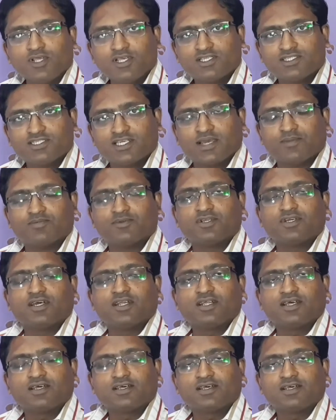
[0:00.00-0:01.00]
this
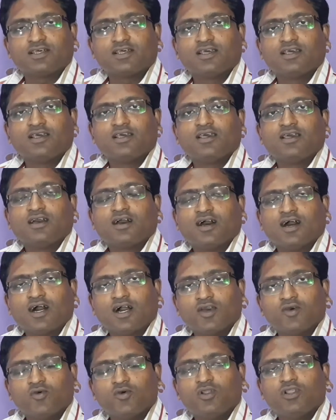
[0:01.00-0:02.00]
chapter,
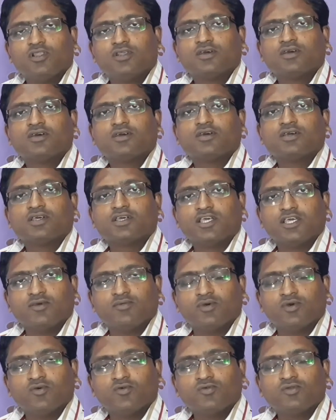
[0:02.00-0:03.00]
I will
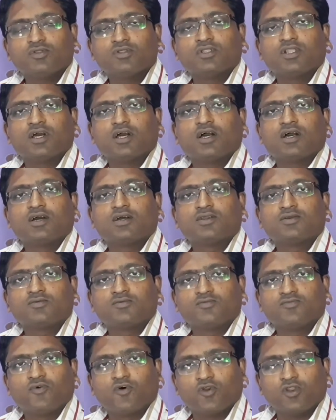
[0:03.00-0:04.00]
give you the
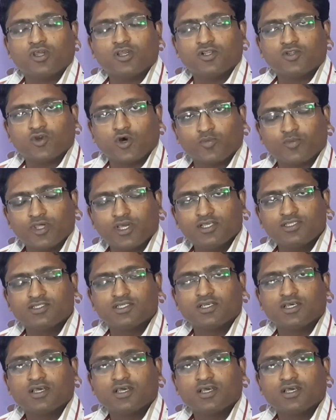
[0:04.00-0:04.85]
following topics.